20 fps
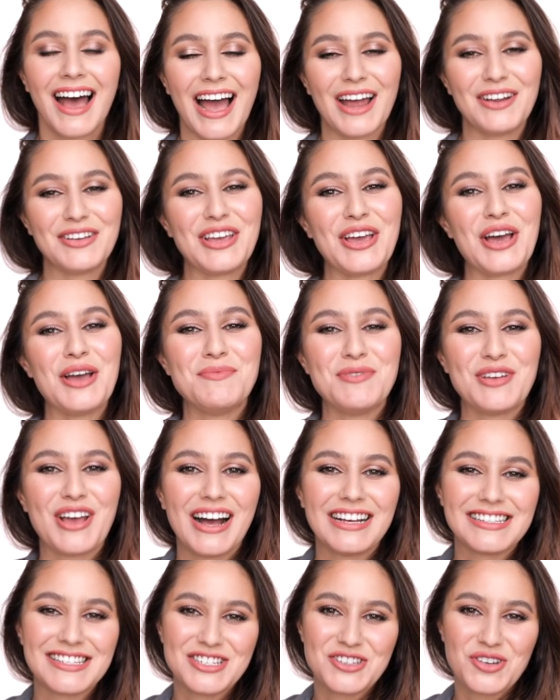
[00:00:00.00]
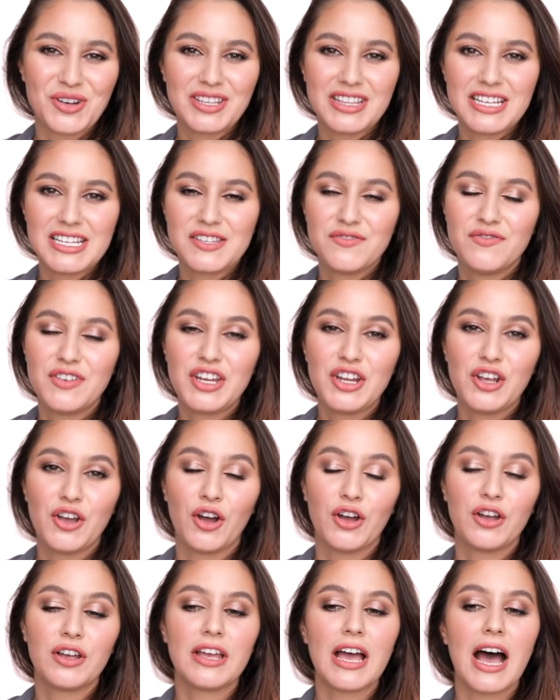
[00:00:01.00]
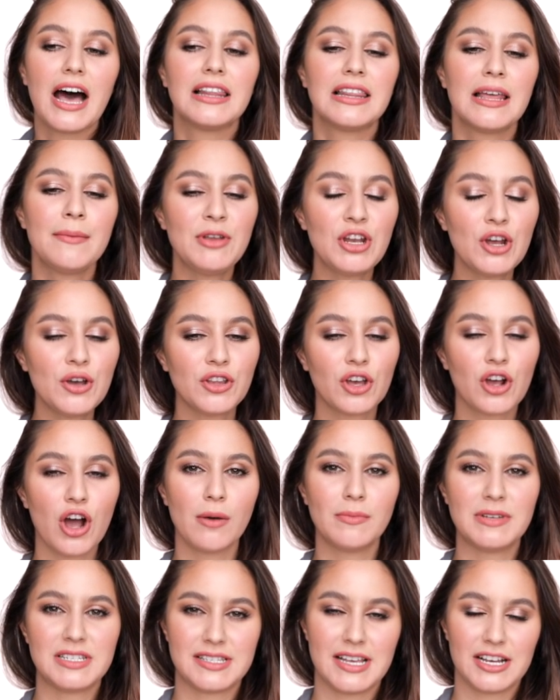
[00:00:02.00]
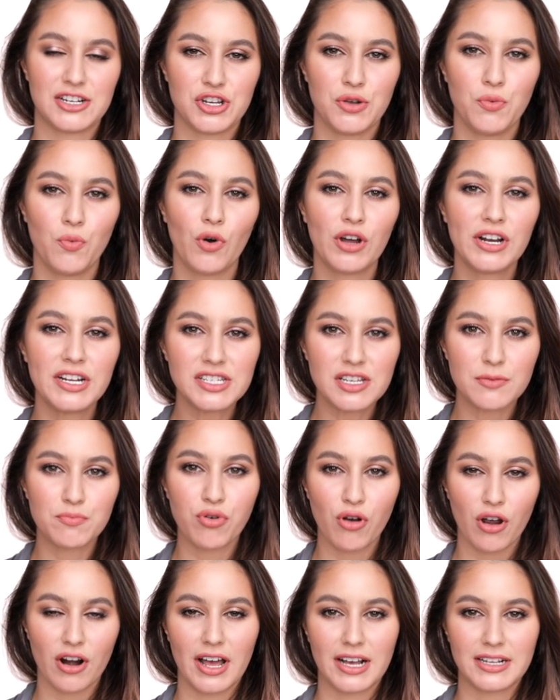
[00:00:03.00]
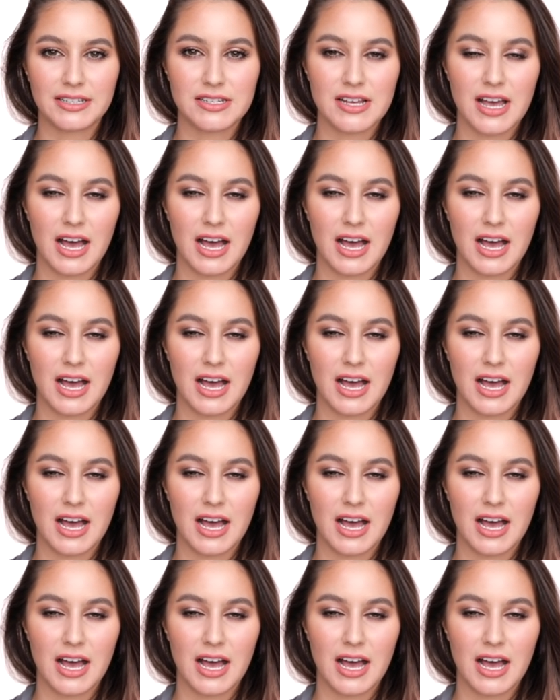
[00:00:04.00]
I really hope you guys enjoyed this video. Let me know in the comment section, what is a product